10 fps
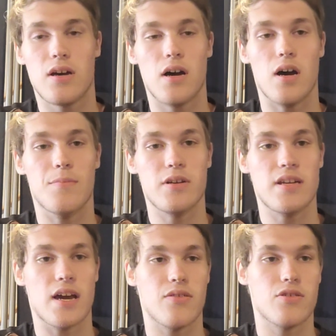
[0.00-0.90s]
But
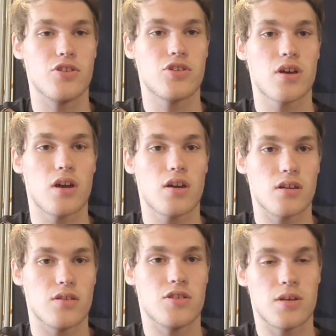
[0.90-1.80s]
yeah, they're just
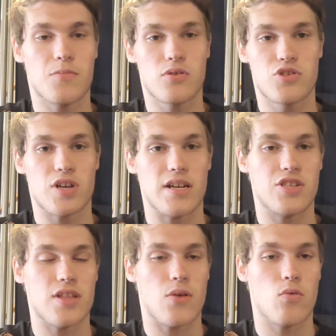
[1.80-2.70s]
simple
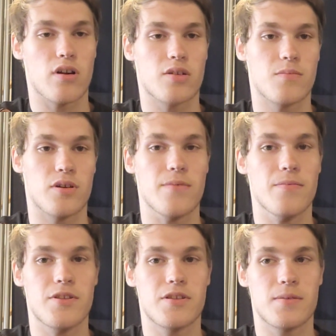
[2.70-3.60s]
sights that work, but
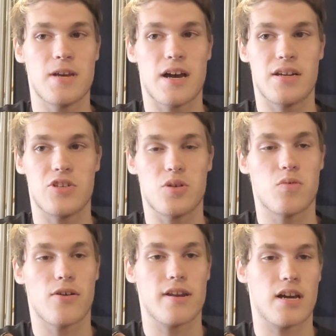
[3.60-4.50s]
to be honest, you're
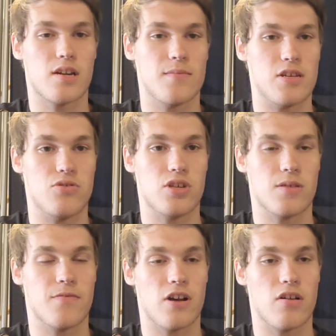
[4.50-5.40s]
probably not going to be using
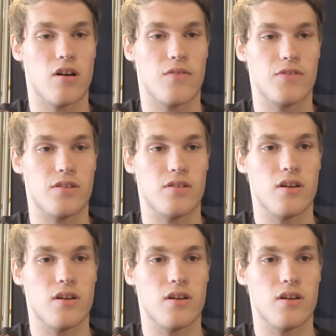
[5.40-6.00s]
them very often.